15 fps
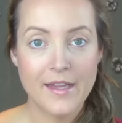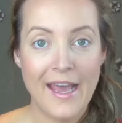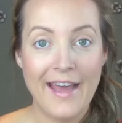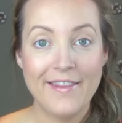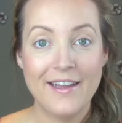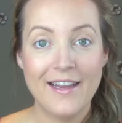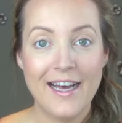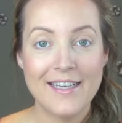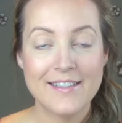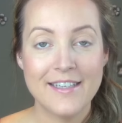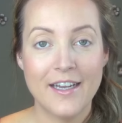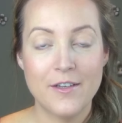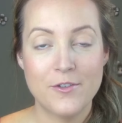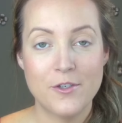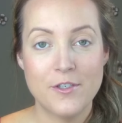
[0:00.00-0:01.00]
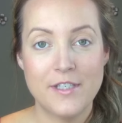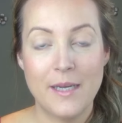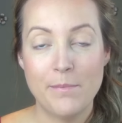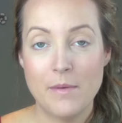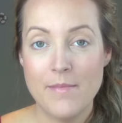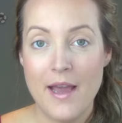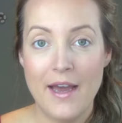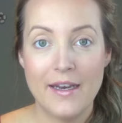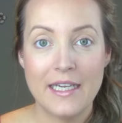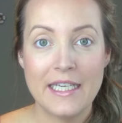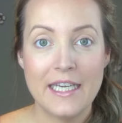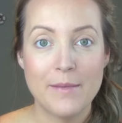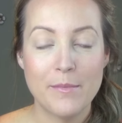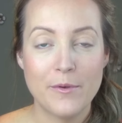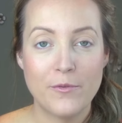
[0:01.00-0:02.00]
And the last extra step I'm adding
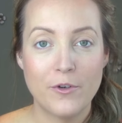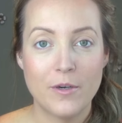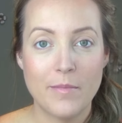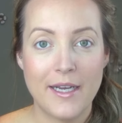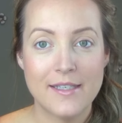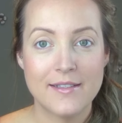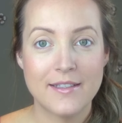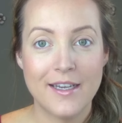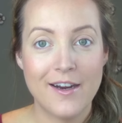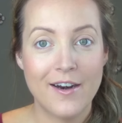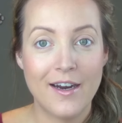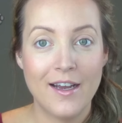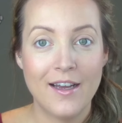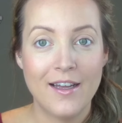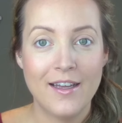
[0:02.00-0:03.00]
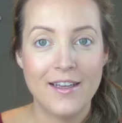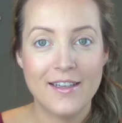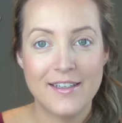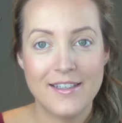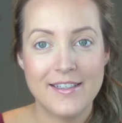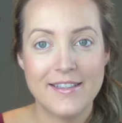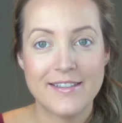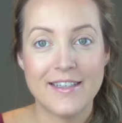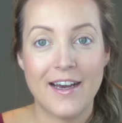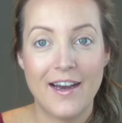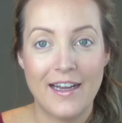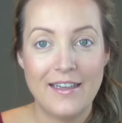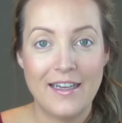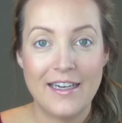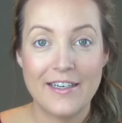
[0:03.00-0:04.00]
in before mascara is
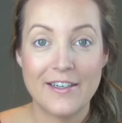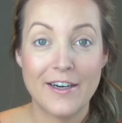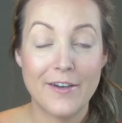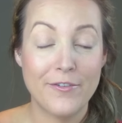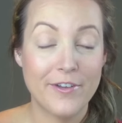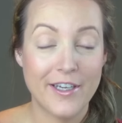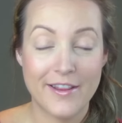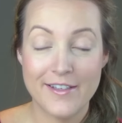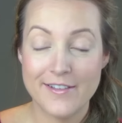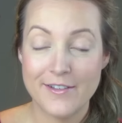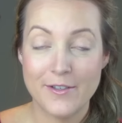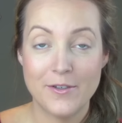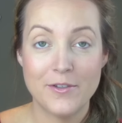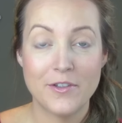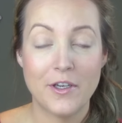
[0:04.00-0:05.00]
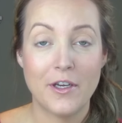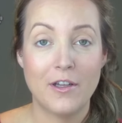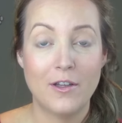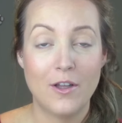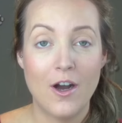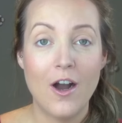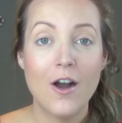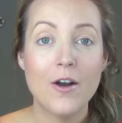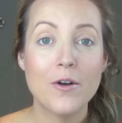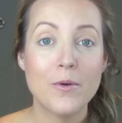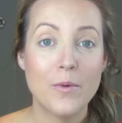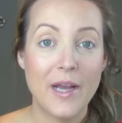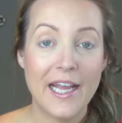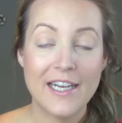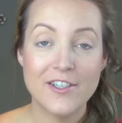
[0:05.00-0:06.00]
eyeliner. I feel like this goes a
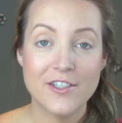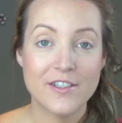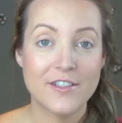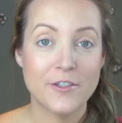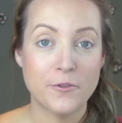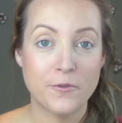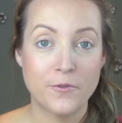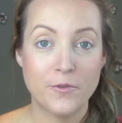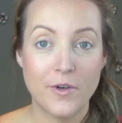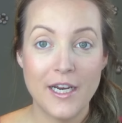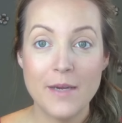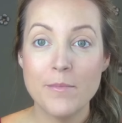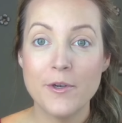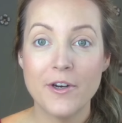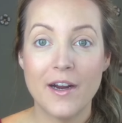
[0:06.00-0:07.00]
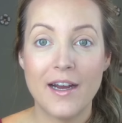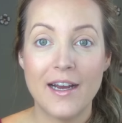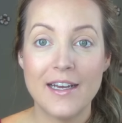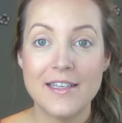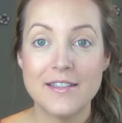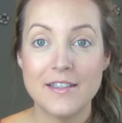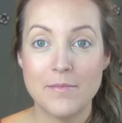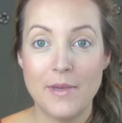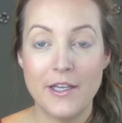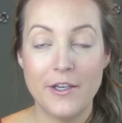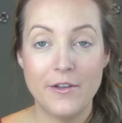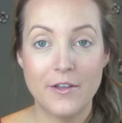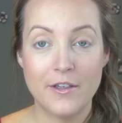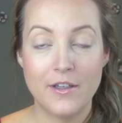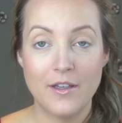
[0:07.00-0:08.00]
long way just to frame your eyes and make
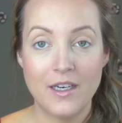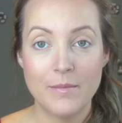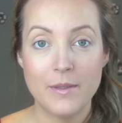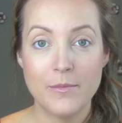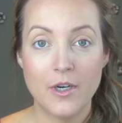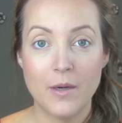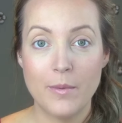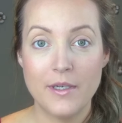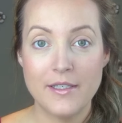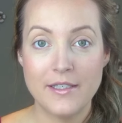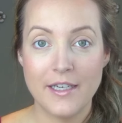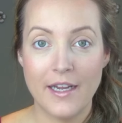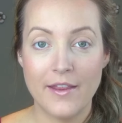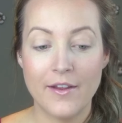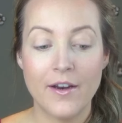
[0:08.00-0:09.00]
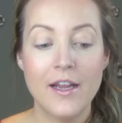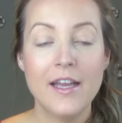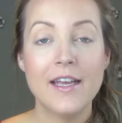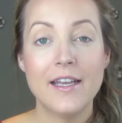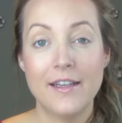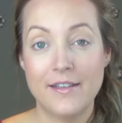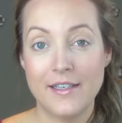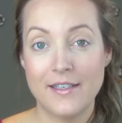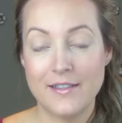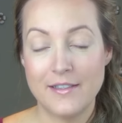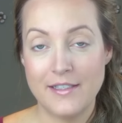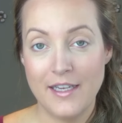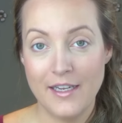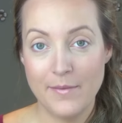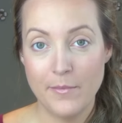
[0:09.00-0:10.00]
you look a little bit more put together. It does
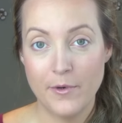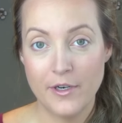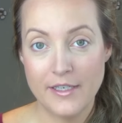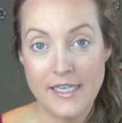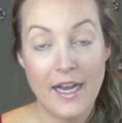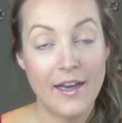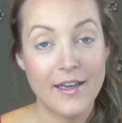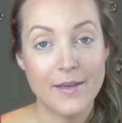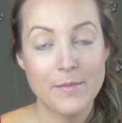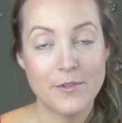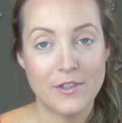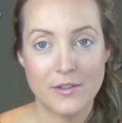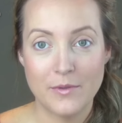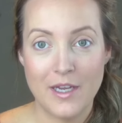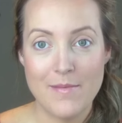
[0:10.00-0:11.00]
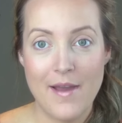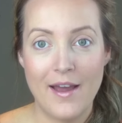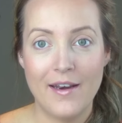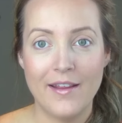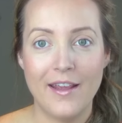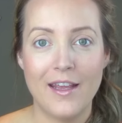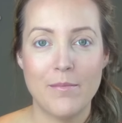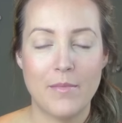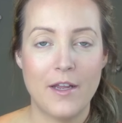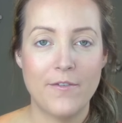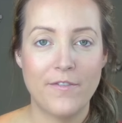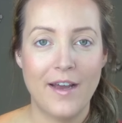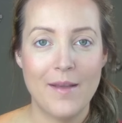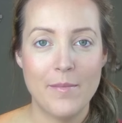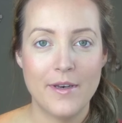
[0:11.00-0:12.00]
take more time, so that's why I'm adding it in my
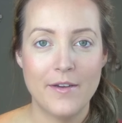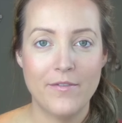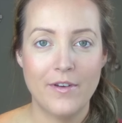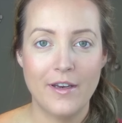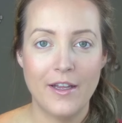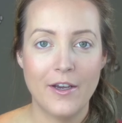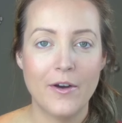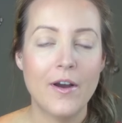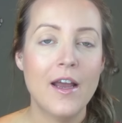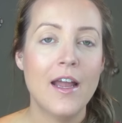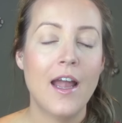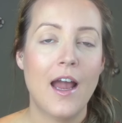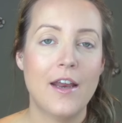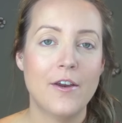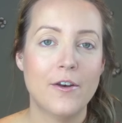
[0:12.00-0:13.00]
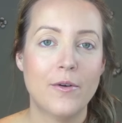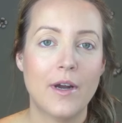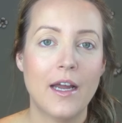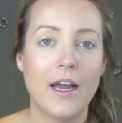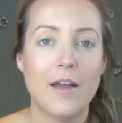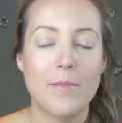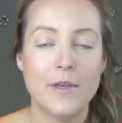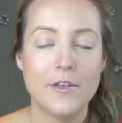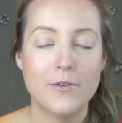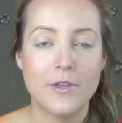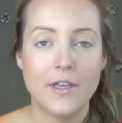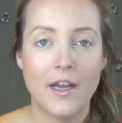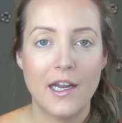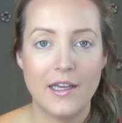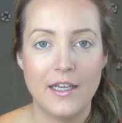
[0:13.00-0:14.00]
five minute video. And you know what? I've been
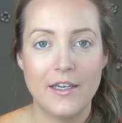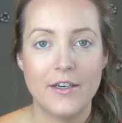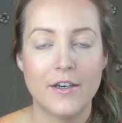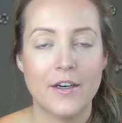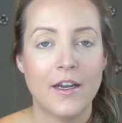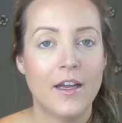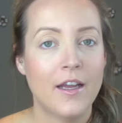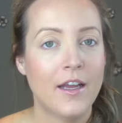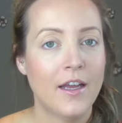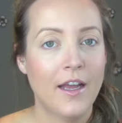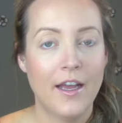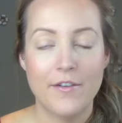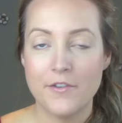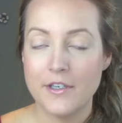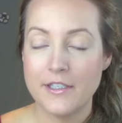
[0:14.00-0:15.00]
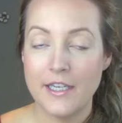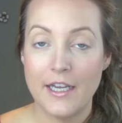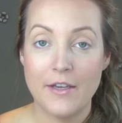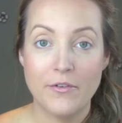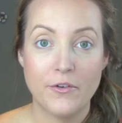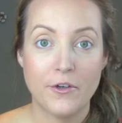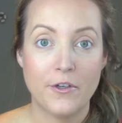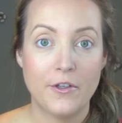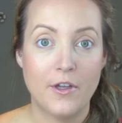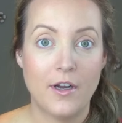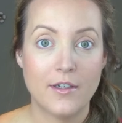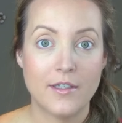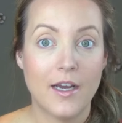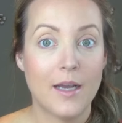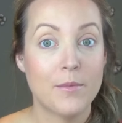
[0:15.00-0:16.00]
doing eyeliner every day for a
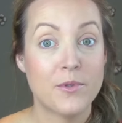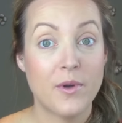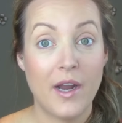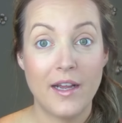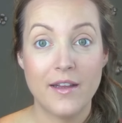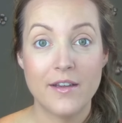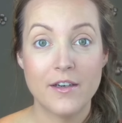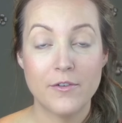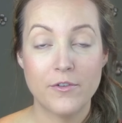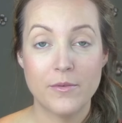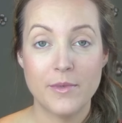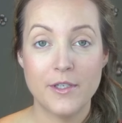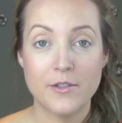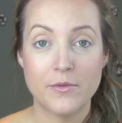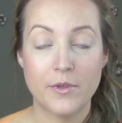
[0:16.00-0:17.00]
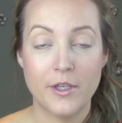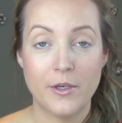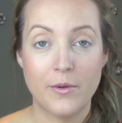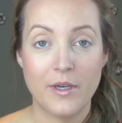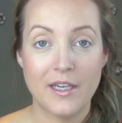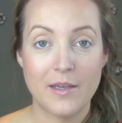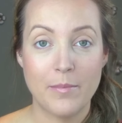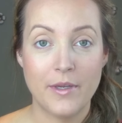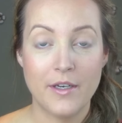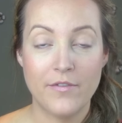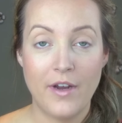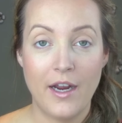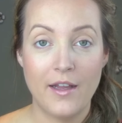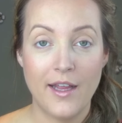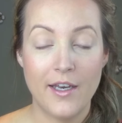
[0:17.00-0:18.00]
long time. So eyeliner for me is really quick, but if
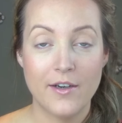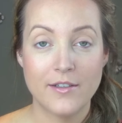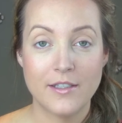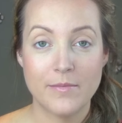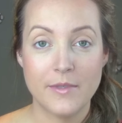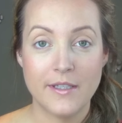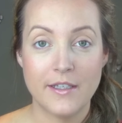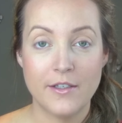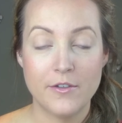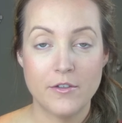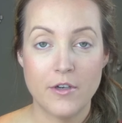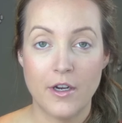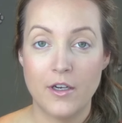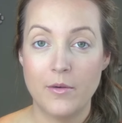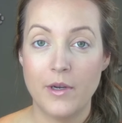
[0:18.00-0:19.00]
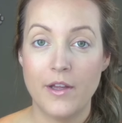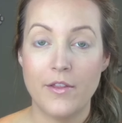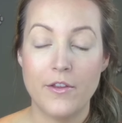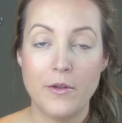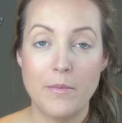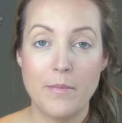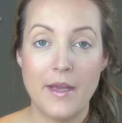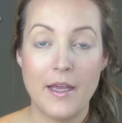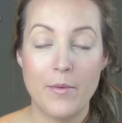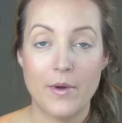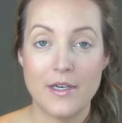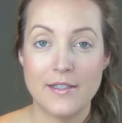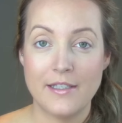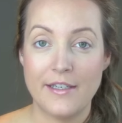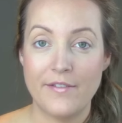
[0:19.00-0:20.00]
eyeliner is something that you struggle with, you may
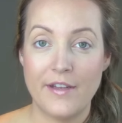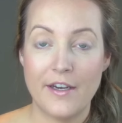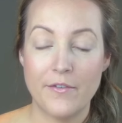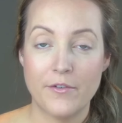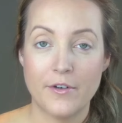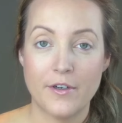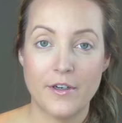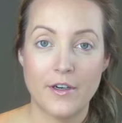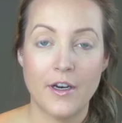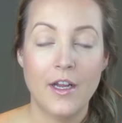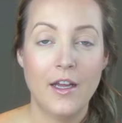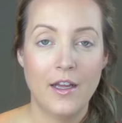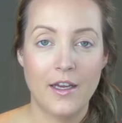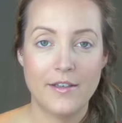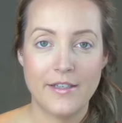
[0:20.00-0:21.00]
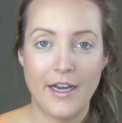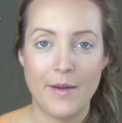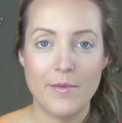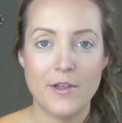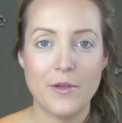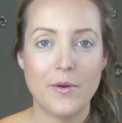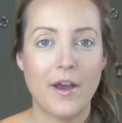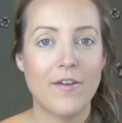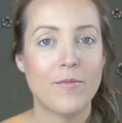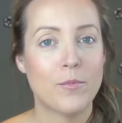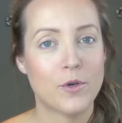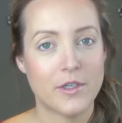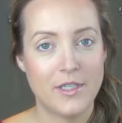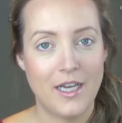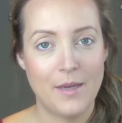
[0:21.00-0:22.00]
want to save that for a time that you have
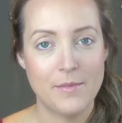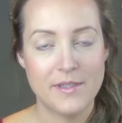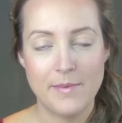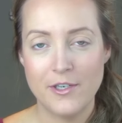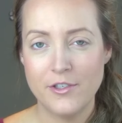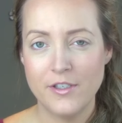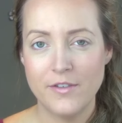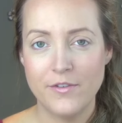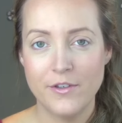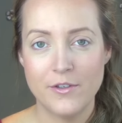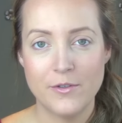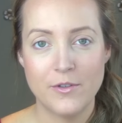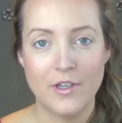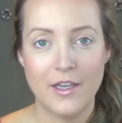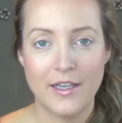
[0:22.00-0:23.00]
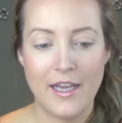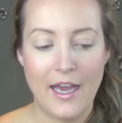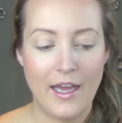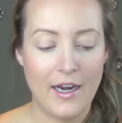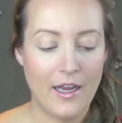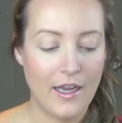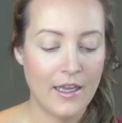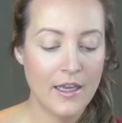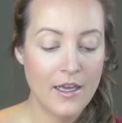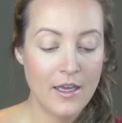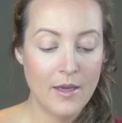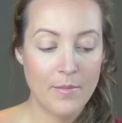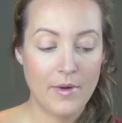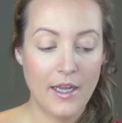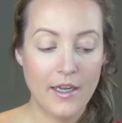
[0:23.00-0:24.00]
more time, especially if you're doing a cat eye.
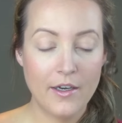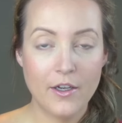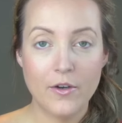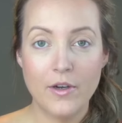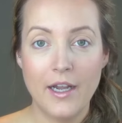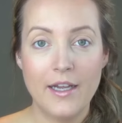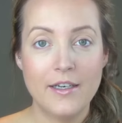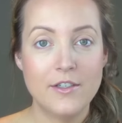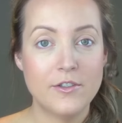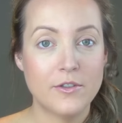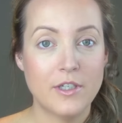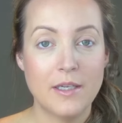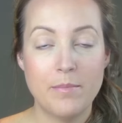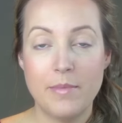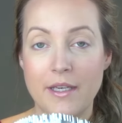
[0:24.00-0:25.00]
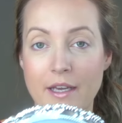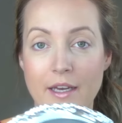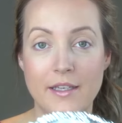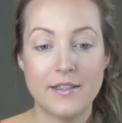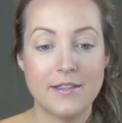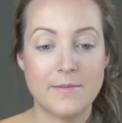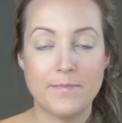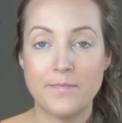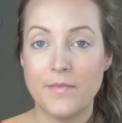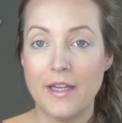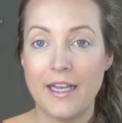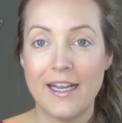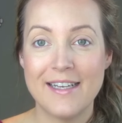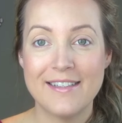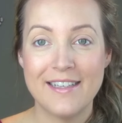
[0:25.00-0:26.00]
But I'm going to go ahead and do it because,
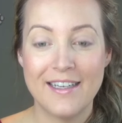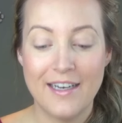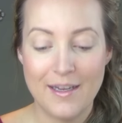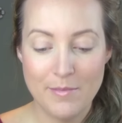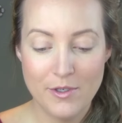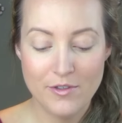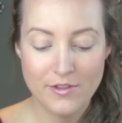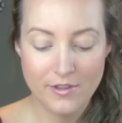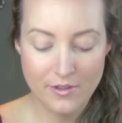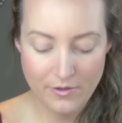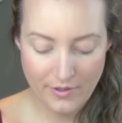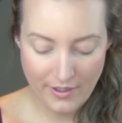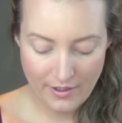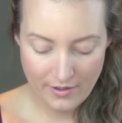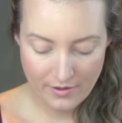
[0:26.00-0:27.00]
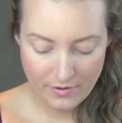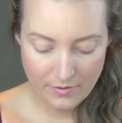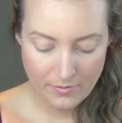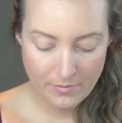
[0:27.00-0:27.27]
like I said, I'm used to doing it.